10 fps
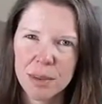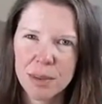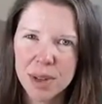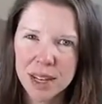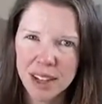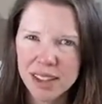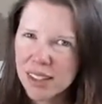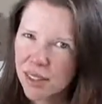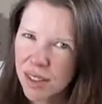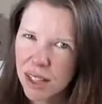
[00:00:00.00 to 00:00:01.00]
because
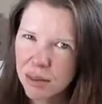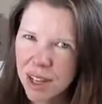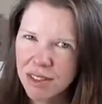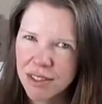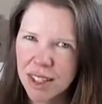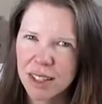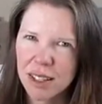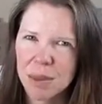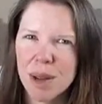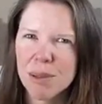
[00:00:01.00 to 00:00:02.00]
of EMF, and
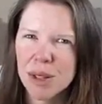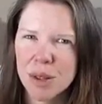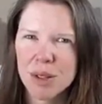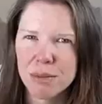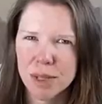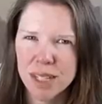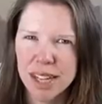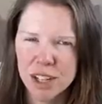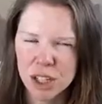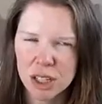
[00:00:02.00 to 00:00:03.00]
then maybe do some
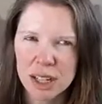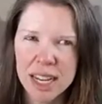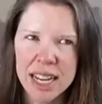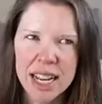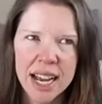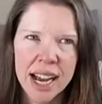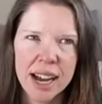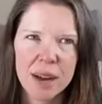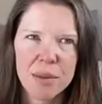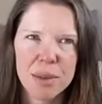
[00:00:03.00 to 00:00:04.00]
mitigation.
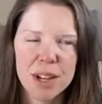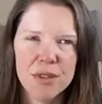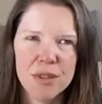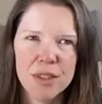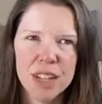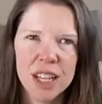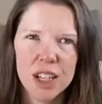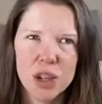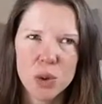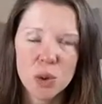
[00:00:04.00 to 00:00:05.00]
But if
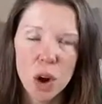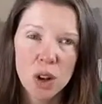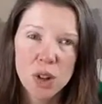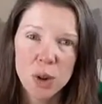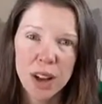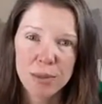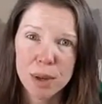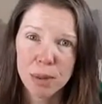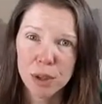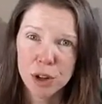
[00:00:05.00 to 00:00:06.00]
you also have
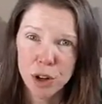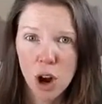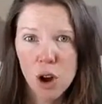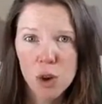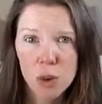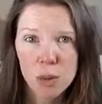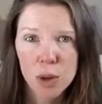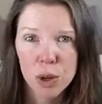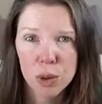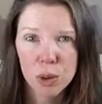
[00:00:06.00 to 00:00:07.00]
people in your home
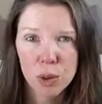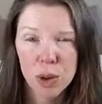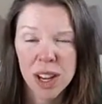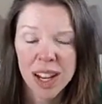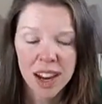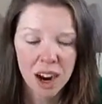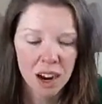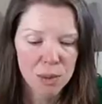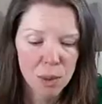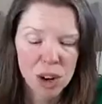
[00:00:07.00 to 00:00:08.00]
who
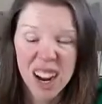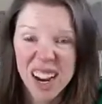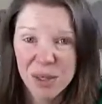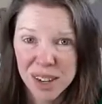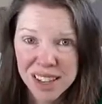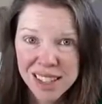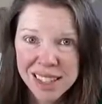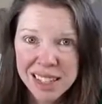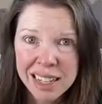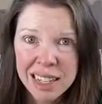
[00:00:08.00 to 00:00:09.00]
are more high
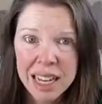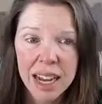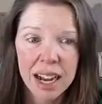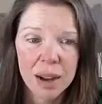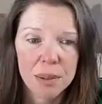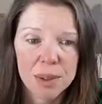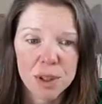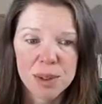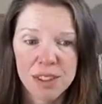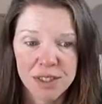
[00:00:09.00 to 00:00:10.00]
risk
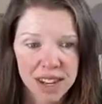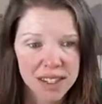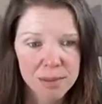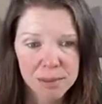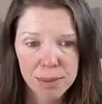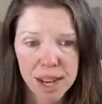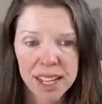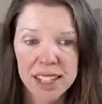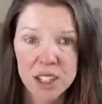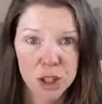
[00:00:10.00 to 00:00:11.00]
to be affected by
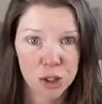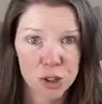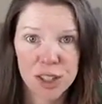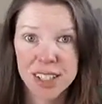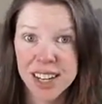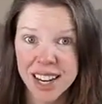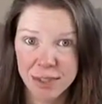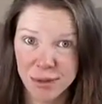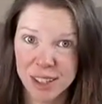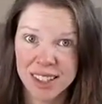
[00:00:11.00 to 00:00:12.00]
it, children,
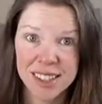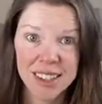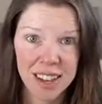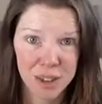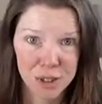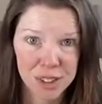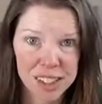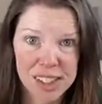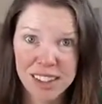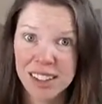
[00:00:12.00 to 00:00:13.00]
infants,
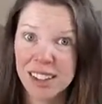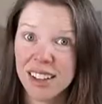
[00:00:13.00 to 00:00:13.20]
elderly,